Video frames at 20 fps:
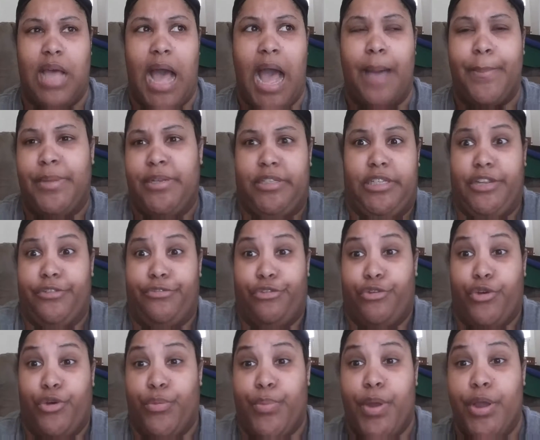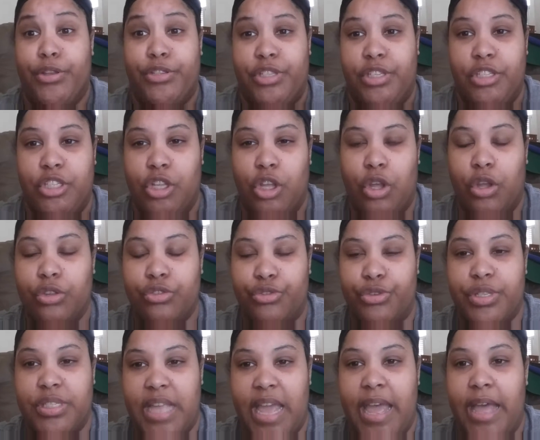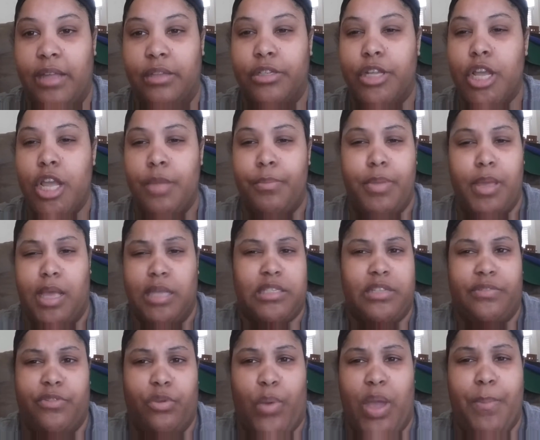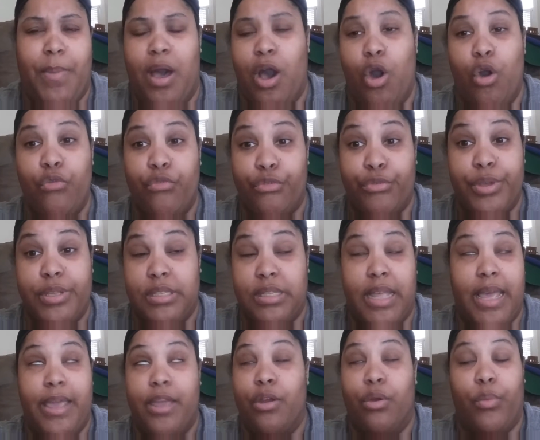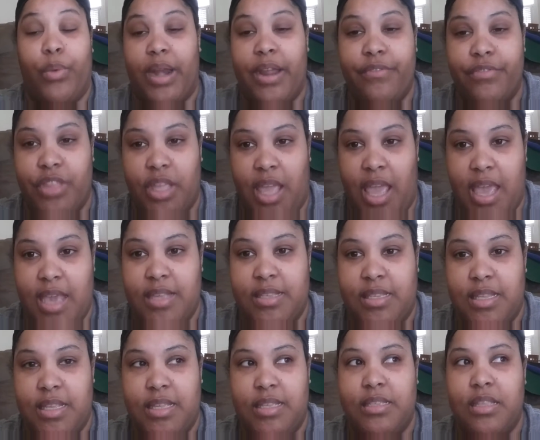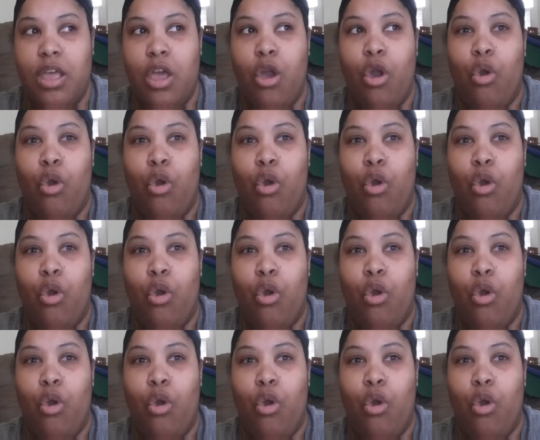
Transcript: I'm a difficult person to ultrasound because of the way my ovaries lay or whatever the case is?